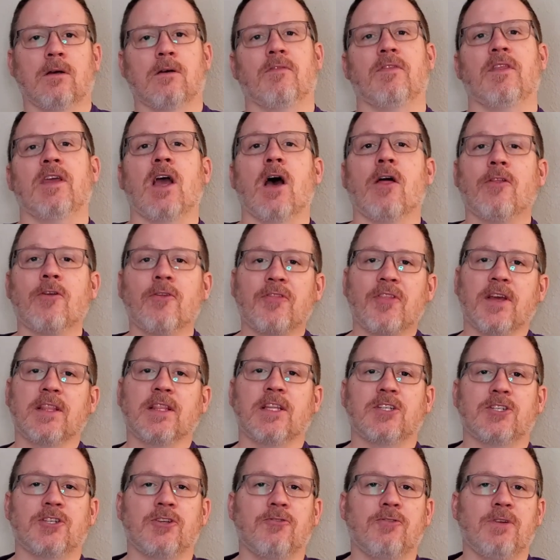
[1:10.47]
The other thing
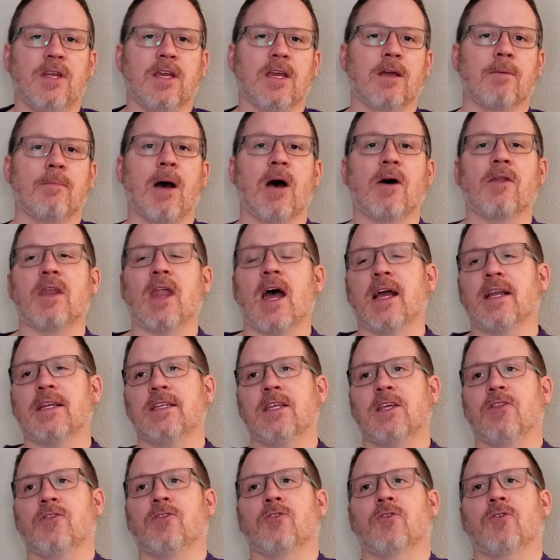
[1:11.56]
that's unique about
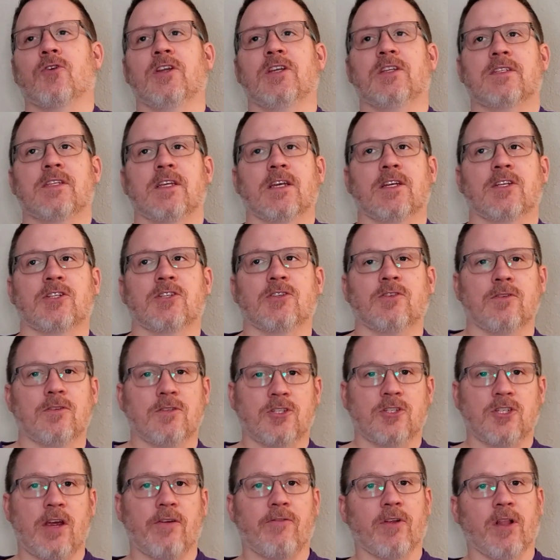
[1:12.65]
1936
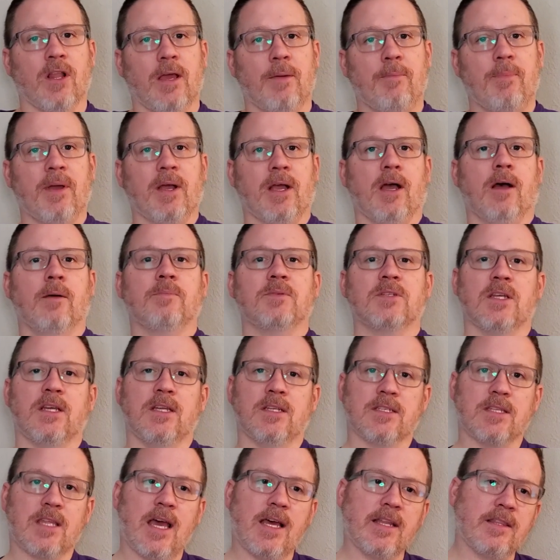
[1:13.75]
Chevrolet pickups
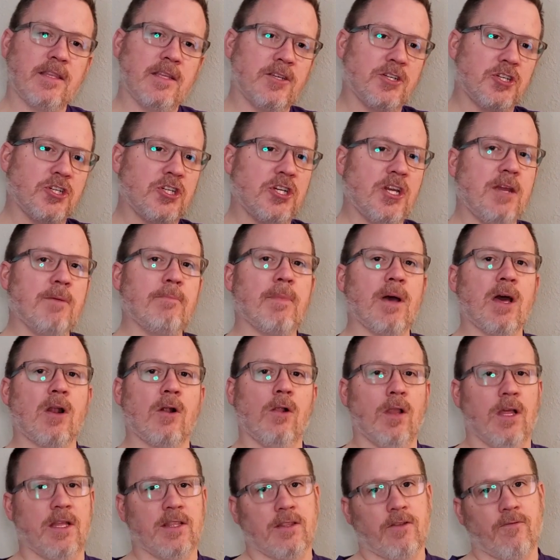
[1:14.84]
is that the sheet
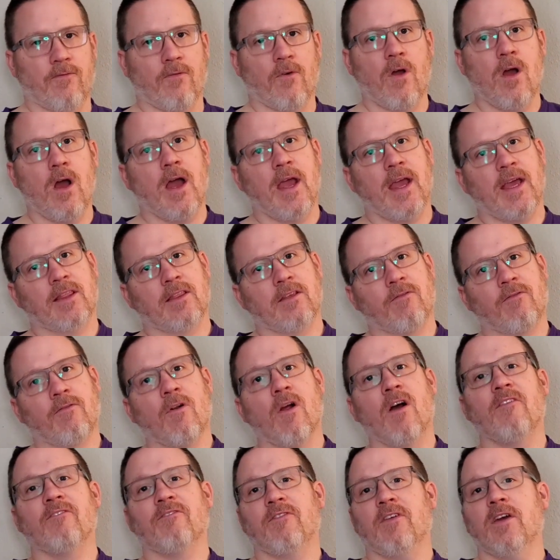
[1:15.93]
metal at the front and the
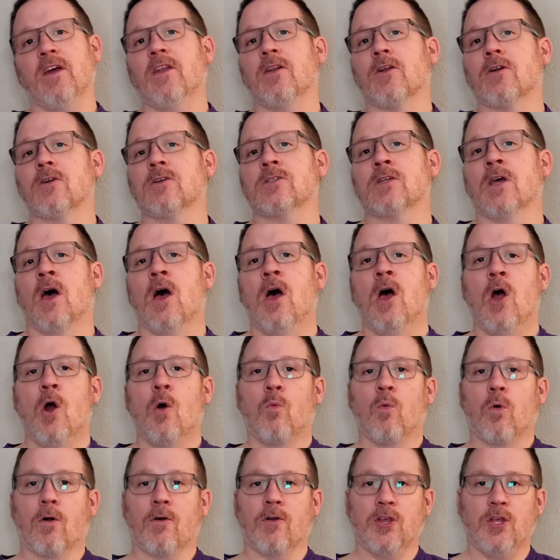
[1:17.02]
front fenders
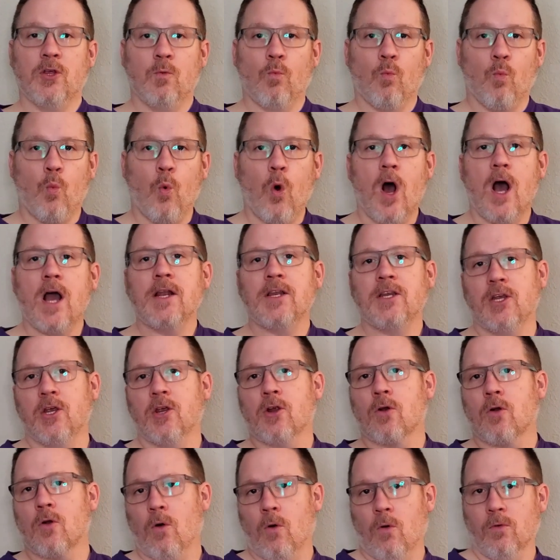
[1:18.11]
were 1
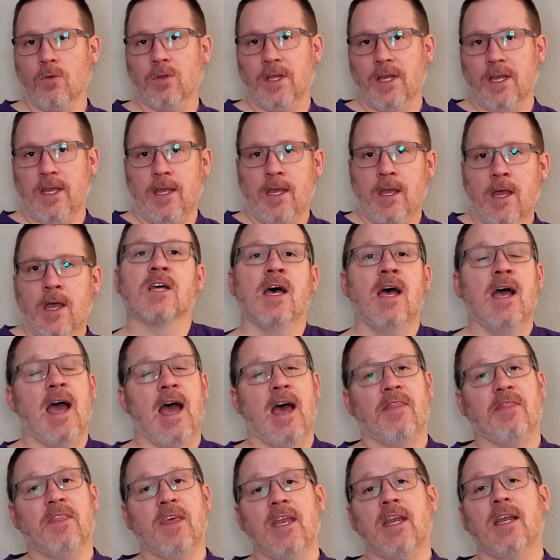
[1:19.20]
year only.
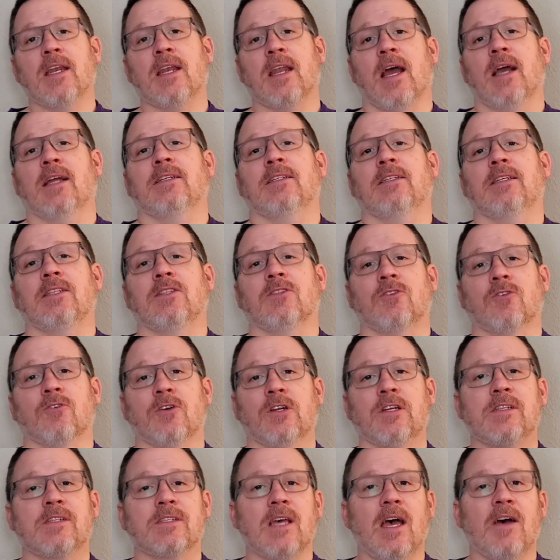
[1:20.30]
And then in
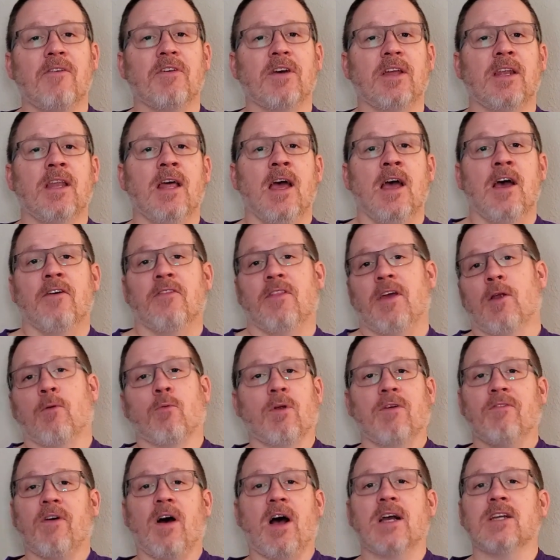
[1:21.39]
1937, they
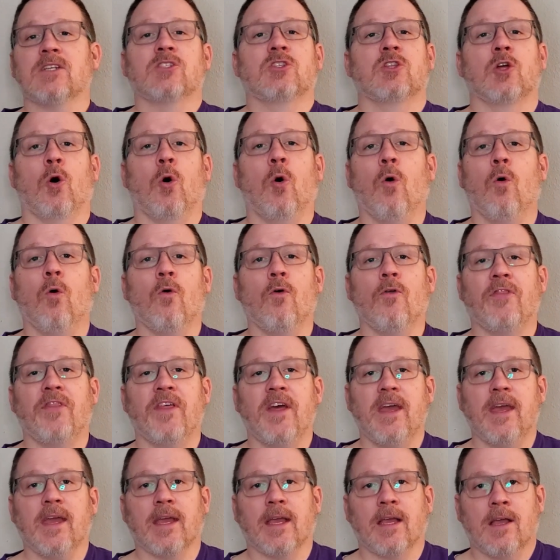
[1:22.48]
revised the whole
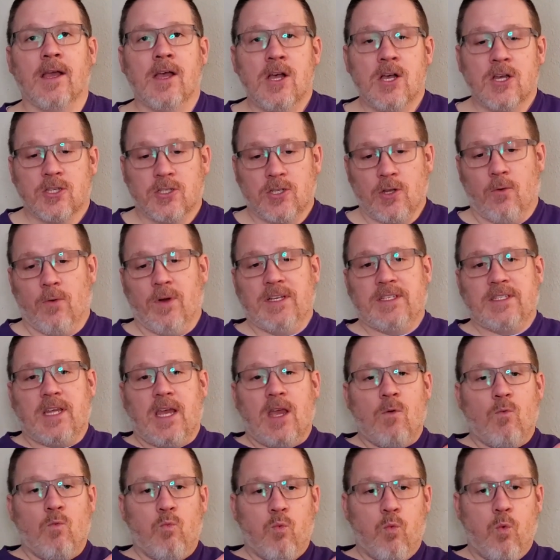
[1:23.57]
thing. So it's
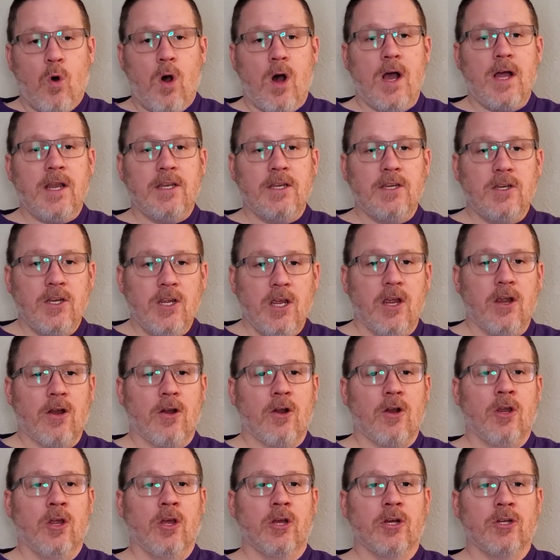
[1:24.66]
a 1
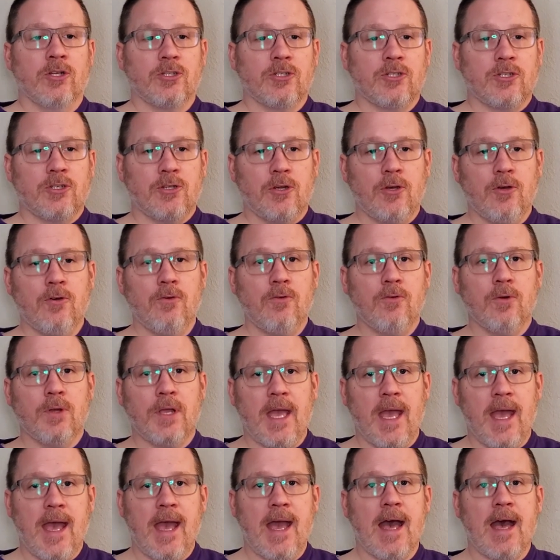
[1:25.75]
year, 2
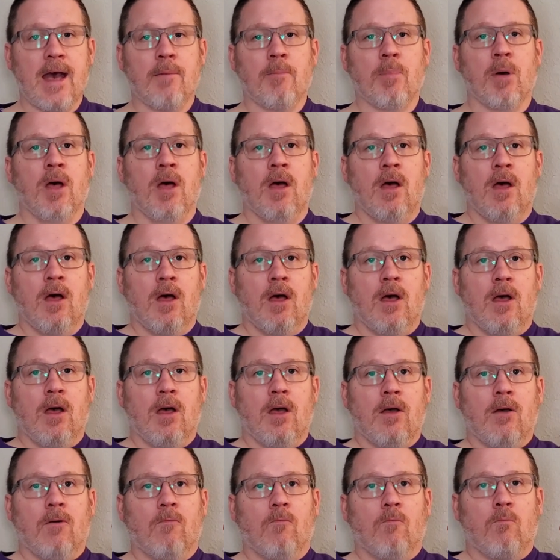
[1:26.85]
cab,
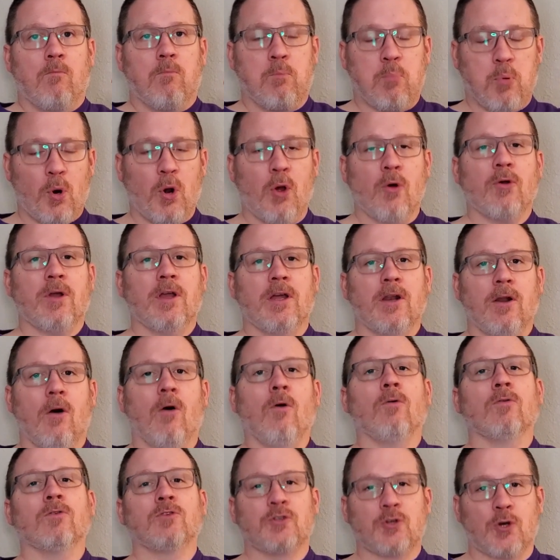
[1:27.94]
broken
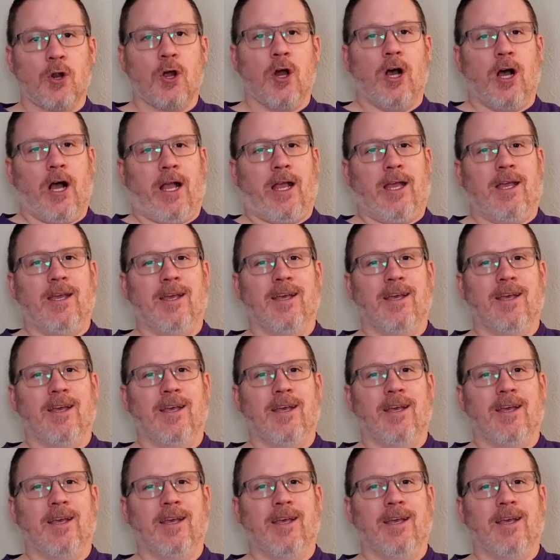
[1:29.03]
old truck.